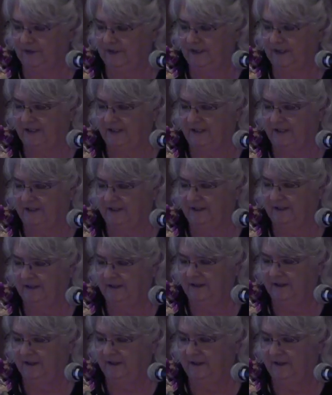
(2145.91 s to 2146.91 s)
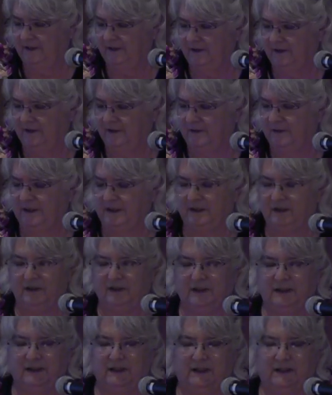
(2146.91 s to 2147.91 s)
Take a quick
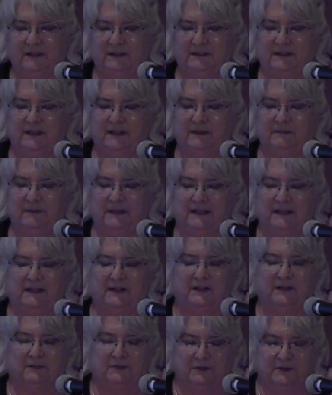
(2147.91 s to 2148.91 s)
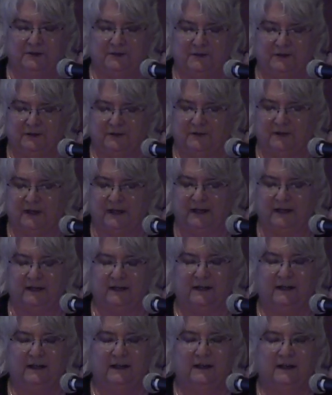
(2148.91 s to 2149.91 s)
look at the timing here. We're doing great.
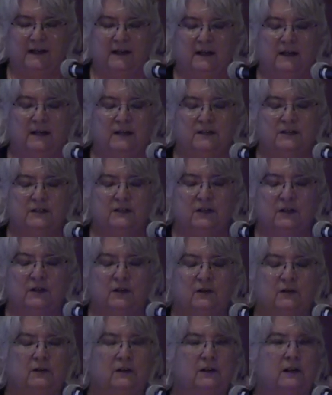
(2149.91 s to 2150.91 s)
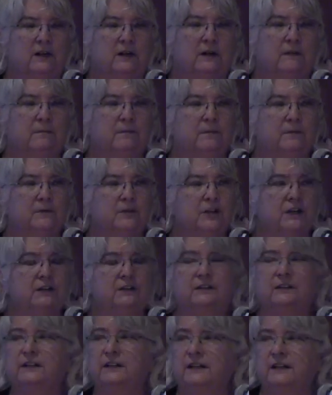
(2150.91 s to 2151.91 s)
So
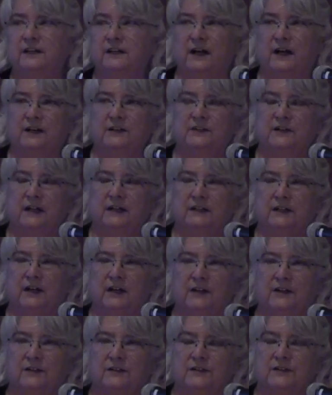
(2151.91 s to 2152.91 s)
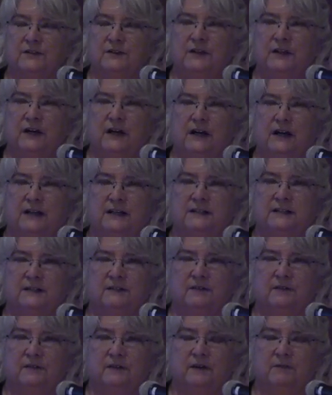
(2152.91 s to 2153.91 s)
generally in contract law, there's three kinds
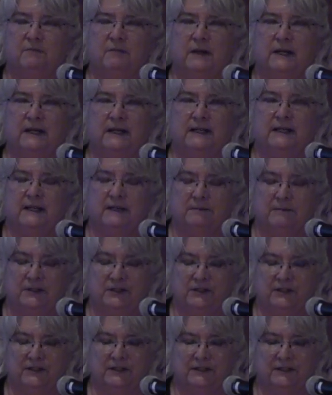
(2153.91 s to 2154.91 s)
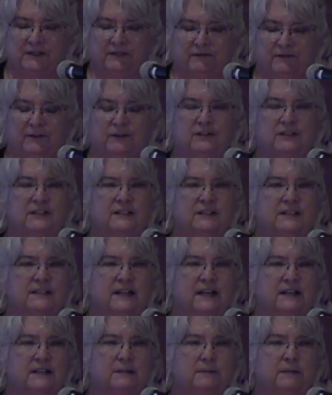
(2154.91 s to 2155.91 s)
of money damages. The first is
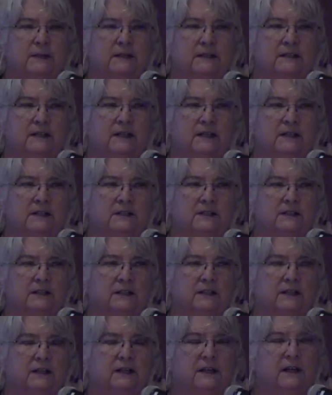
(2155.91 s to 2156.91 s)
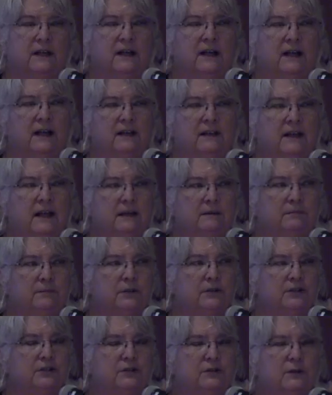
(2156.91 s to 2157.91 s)
expectation, and that
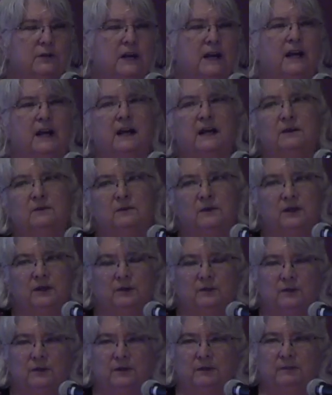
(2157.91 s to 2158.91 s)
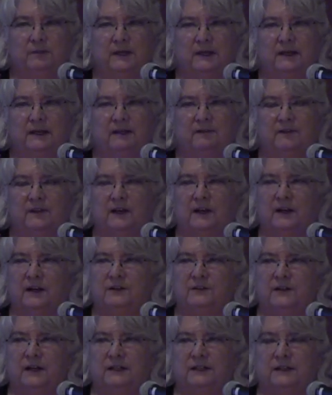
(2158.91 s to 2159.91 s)
puts you ahead where you would have been if the
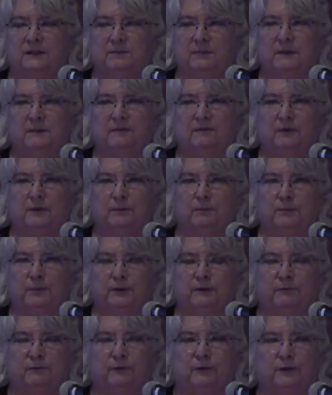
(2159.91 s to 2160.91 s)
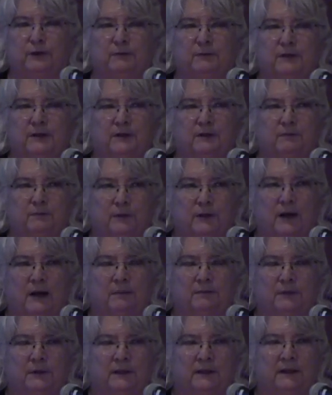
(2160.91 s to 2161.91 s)
contract had been performed
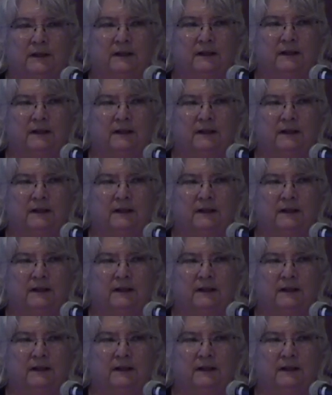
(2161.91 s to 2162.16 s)
properly.